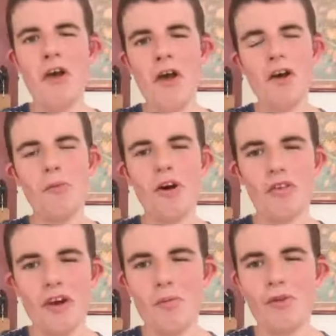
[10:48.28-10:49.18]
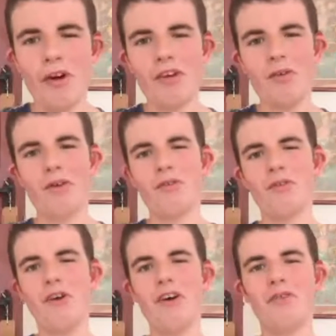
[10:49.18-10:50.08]
a mark I'm proud of. I have to
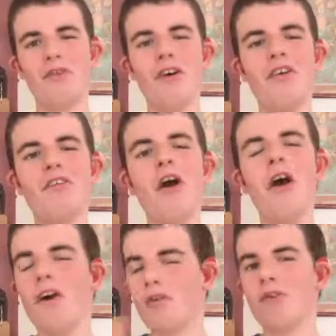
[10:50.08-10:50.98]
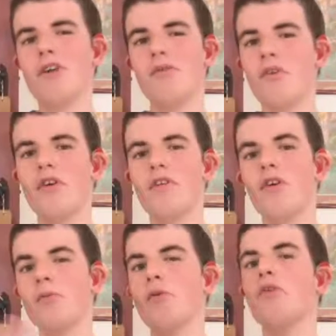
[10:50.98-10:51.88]
work for it. That's great if you're one of
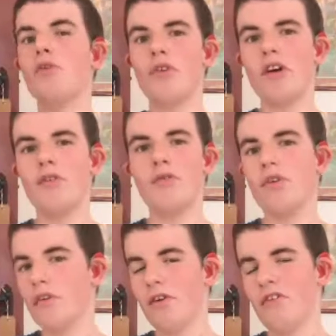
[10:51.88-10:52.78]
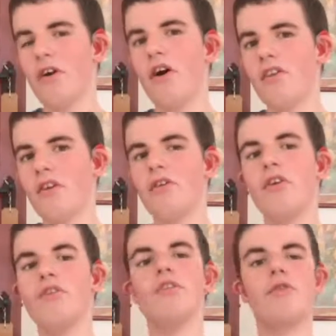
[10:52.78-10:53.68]
those, but not great if you're one of those that either
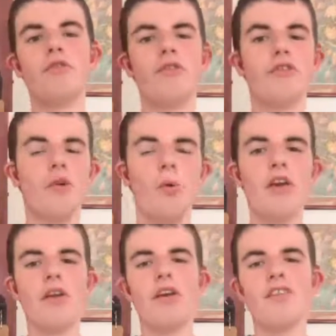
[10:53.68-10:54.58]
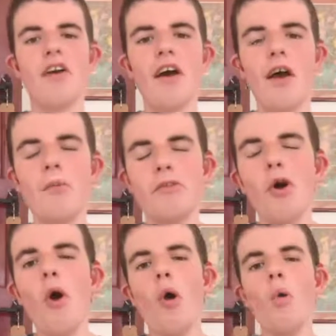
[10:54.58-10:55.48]
doesn't do so well in
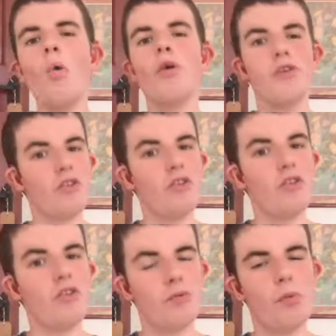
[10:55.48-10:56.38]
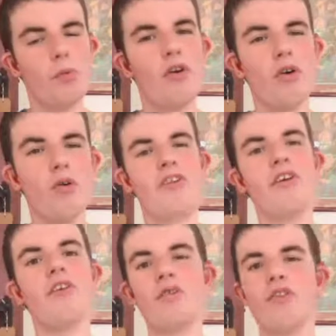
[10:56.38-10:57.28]
exams, or you need to put work
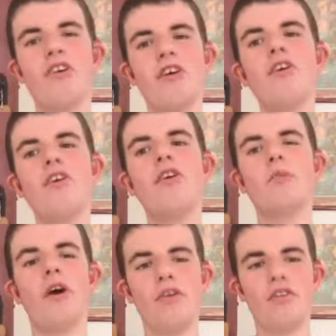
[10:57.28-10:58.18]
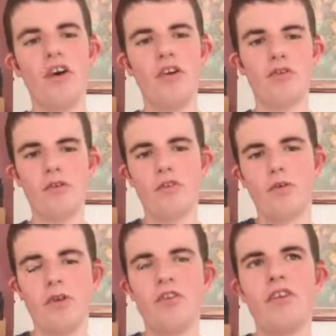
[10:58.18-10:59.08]
in. So we're seeing a huge amount of educational
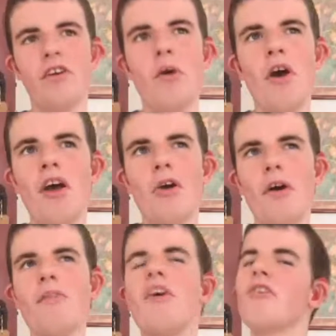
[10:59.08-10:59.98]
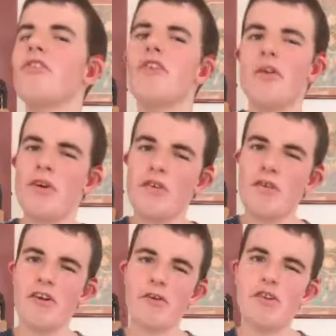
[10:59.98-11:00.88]
inequality, and that's only one of
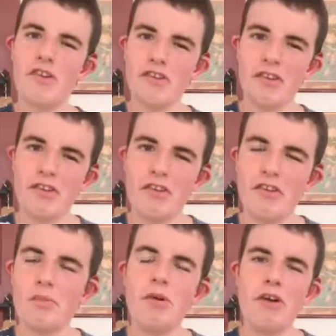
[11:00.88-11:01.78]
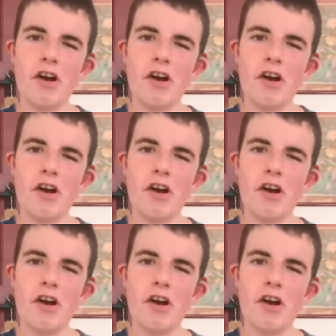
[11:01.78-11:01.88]
the inequalities that's sprung up